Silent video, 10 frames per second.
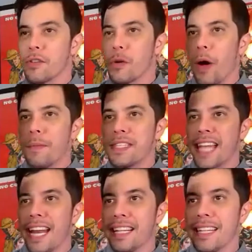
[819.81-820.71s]
So I'm
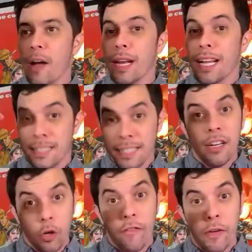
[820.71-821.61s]
scanning down and I see a
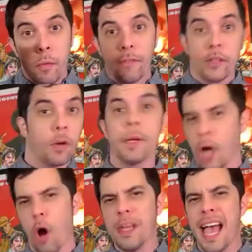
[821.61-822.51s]
Goofy movie. So I'm like,
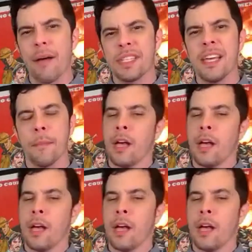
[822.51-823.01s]
oh yeah, it was him.